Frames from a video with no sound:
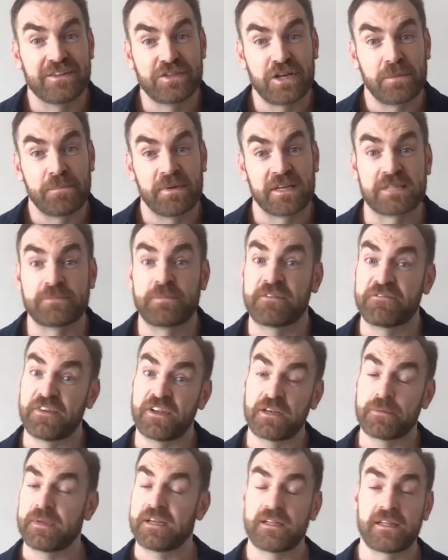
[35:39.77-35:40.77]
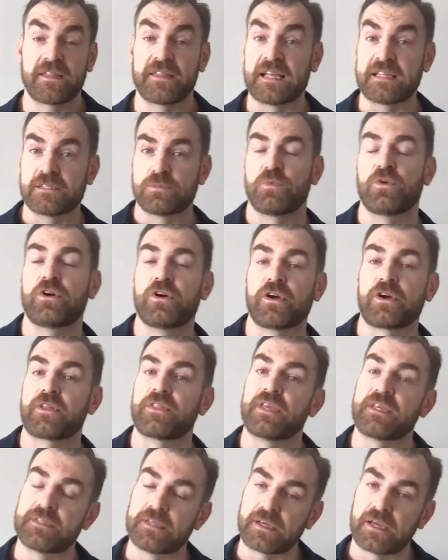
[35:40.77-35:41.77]
topics. But fundamentally, that's work.
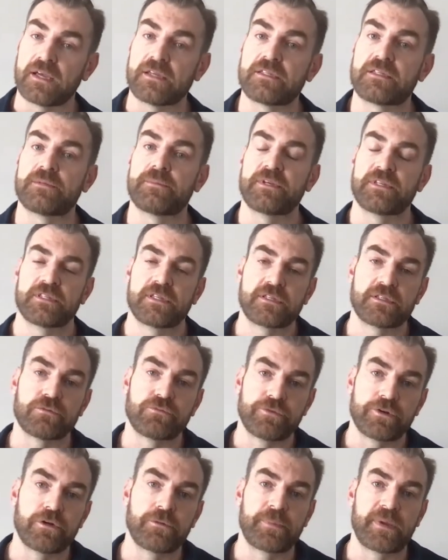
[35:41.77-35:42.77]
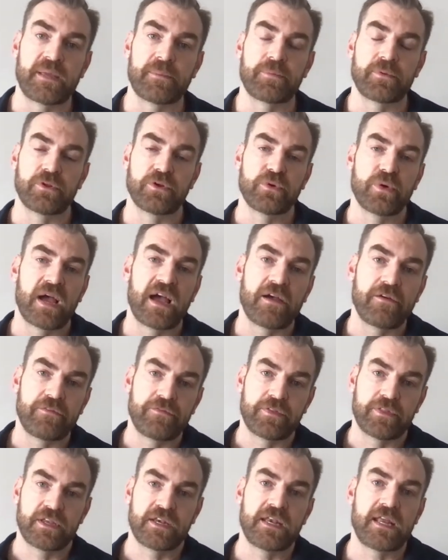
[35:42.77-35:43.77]
These are customers. These are real people who
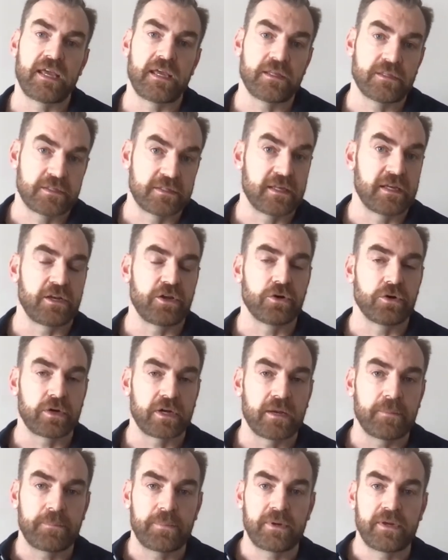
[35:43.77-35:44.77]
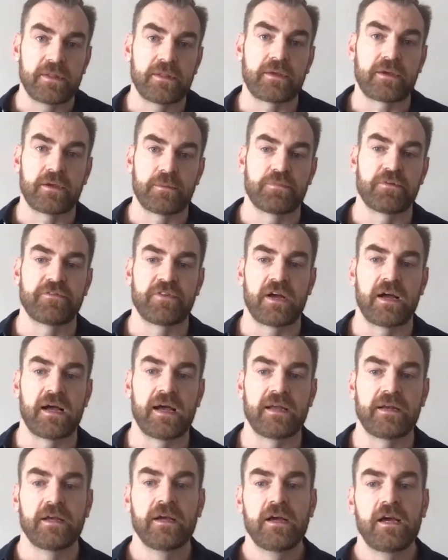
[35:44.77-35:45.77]
have the needs that your company can
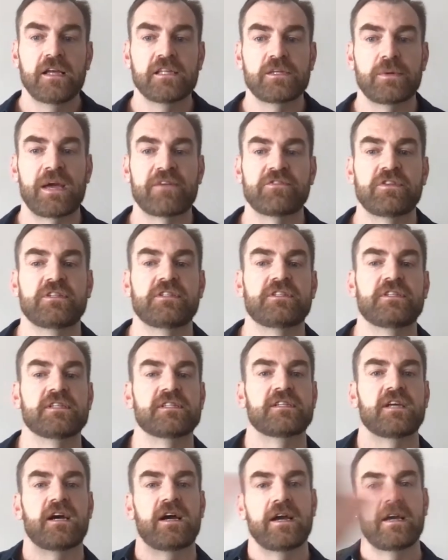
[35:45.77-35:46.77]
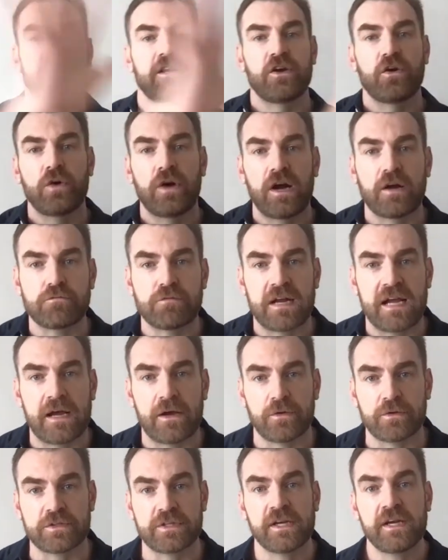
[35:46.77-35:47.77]
provide. And so we have to design
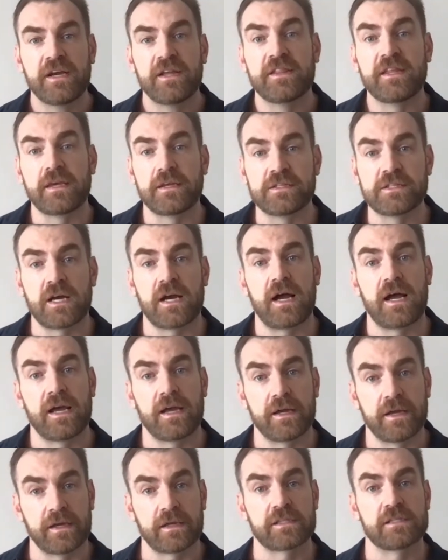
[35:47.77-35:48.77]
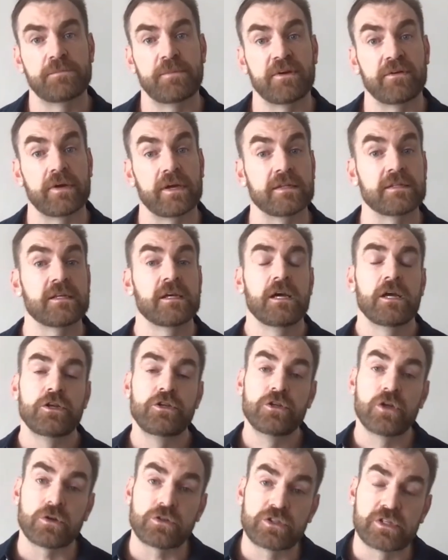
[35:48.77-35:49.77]
around the entire experience,
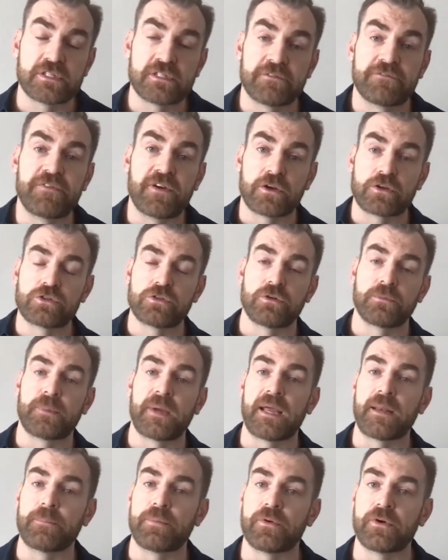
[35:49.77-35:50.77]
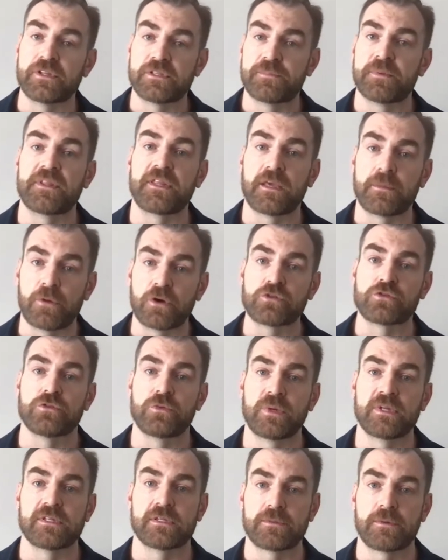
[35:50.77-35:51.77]
not just the functional pain points, but the emotional
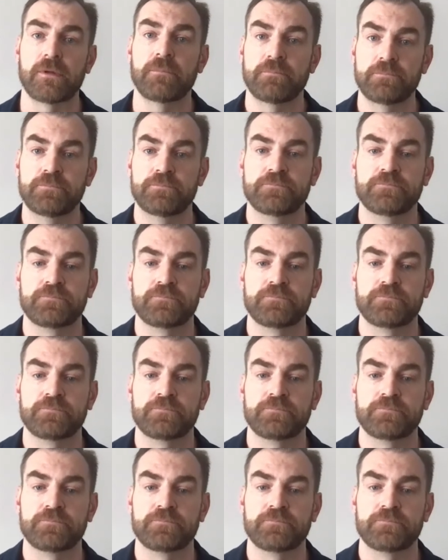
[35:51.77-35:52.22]
ones as well.